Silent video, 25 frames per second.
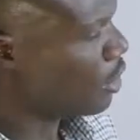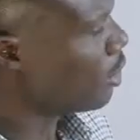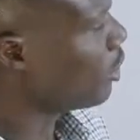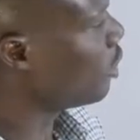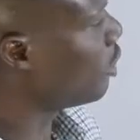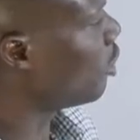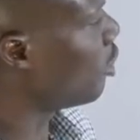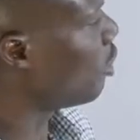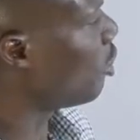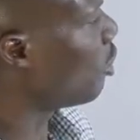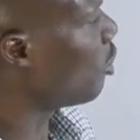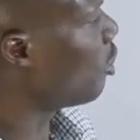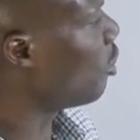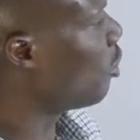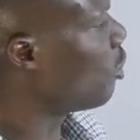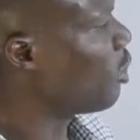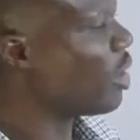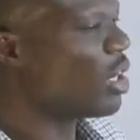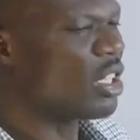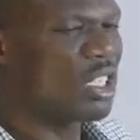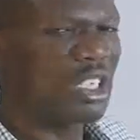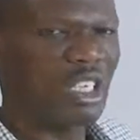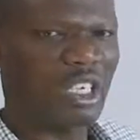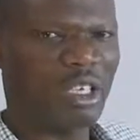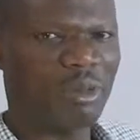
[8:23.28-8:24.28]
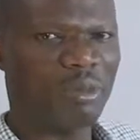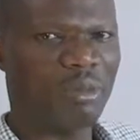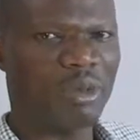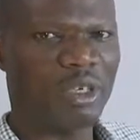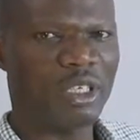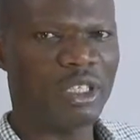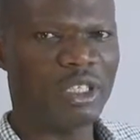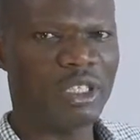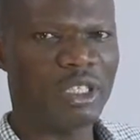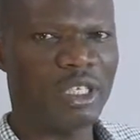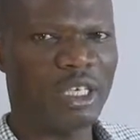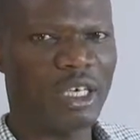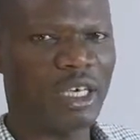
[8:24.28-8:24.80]
So what
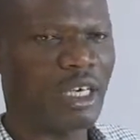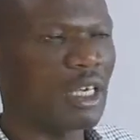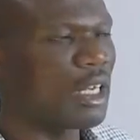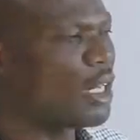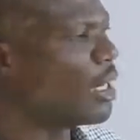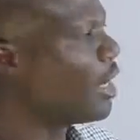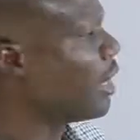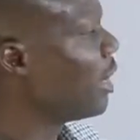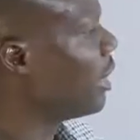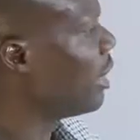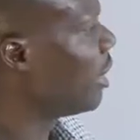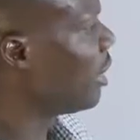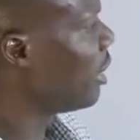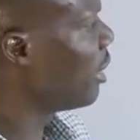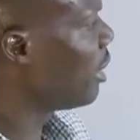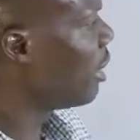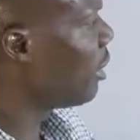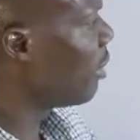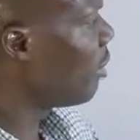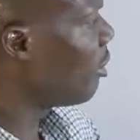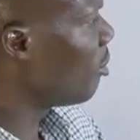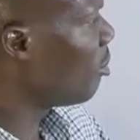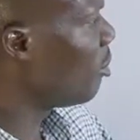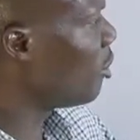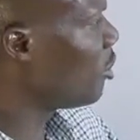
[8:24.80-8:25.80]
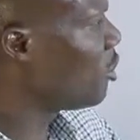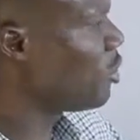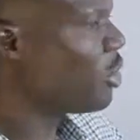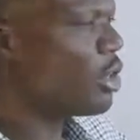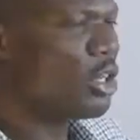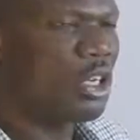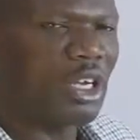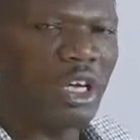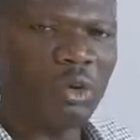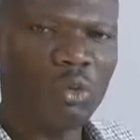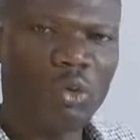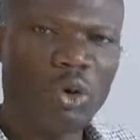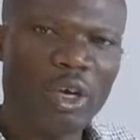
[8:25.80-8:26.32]
happens here?
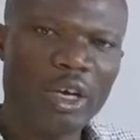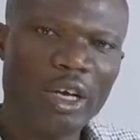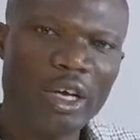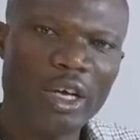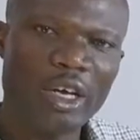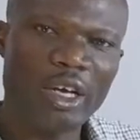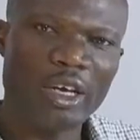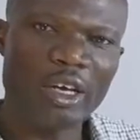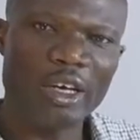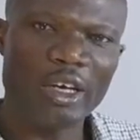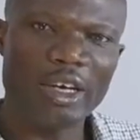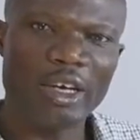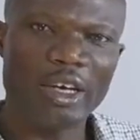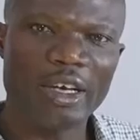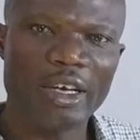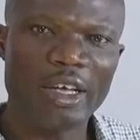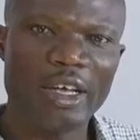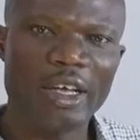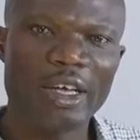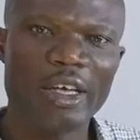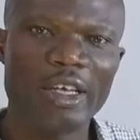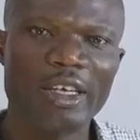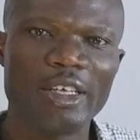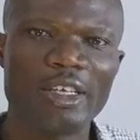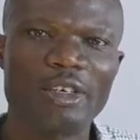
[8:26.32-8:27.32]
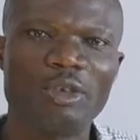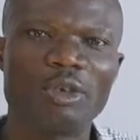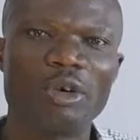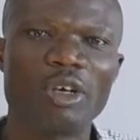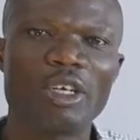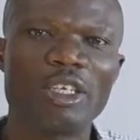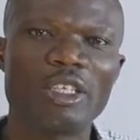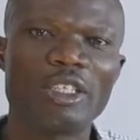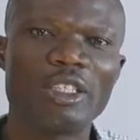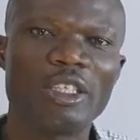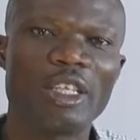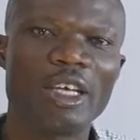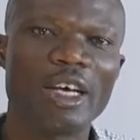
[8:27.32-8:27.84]
Between 100 and 8,
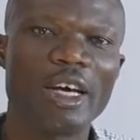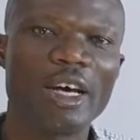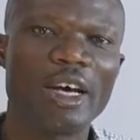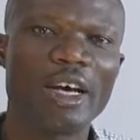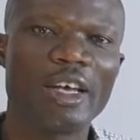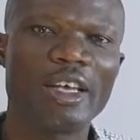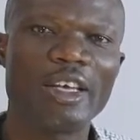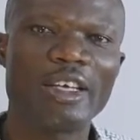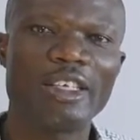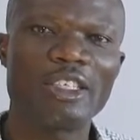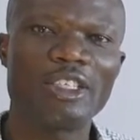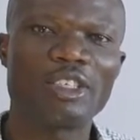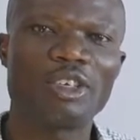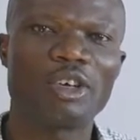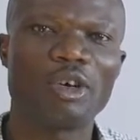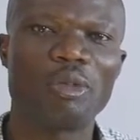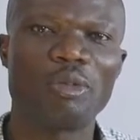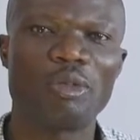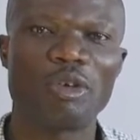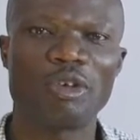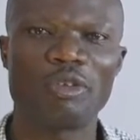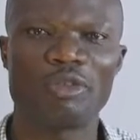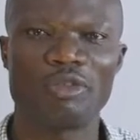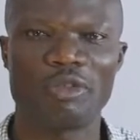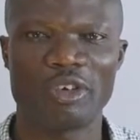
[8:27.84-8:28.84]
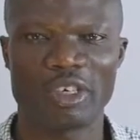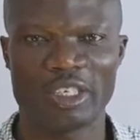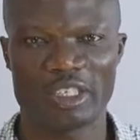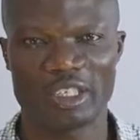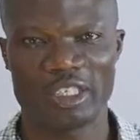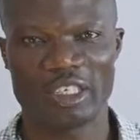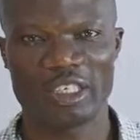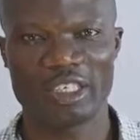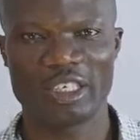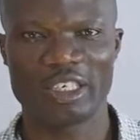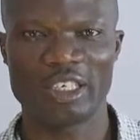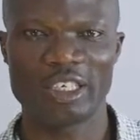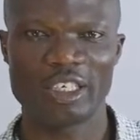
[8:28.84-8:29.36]
what is the highest common
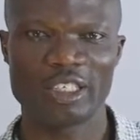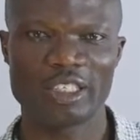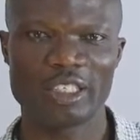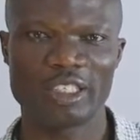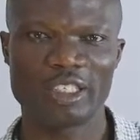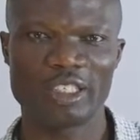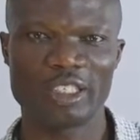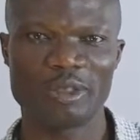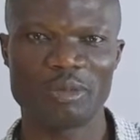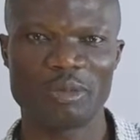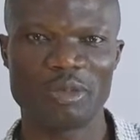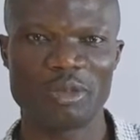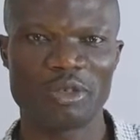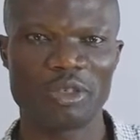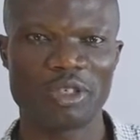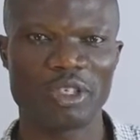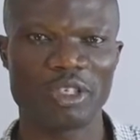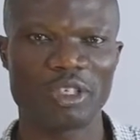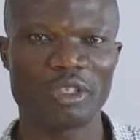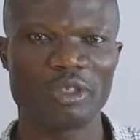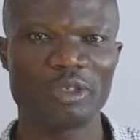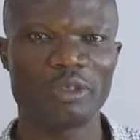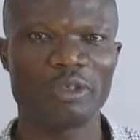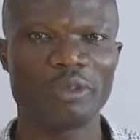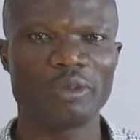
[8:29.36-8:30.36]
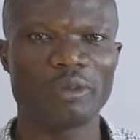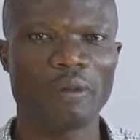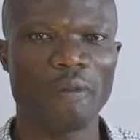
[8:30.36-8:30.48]
factor that exists between the two?